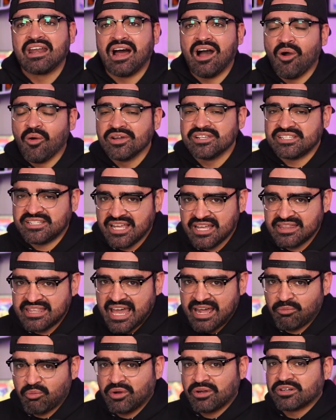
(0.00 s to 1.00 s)
I always said
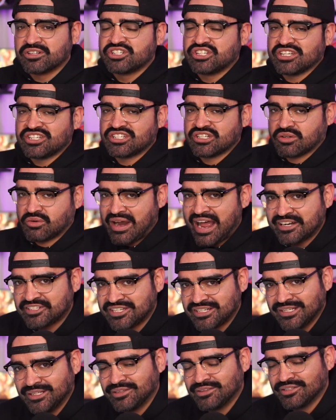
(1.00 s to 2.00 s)
that we were just
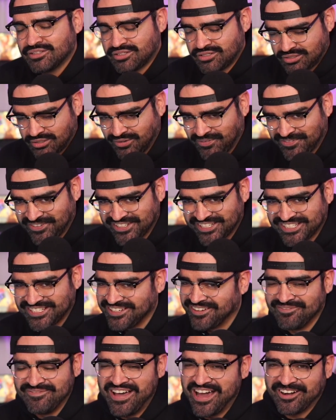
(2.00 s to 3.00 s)
scratching the surface
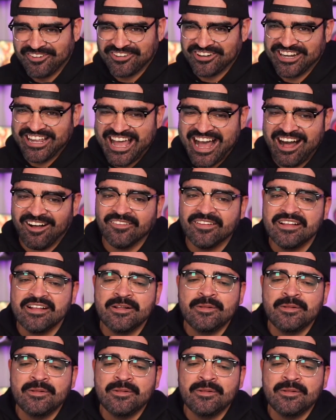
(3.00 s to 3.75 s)
of Battle Royale.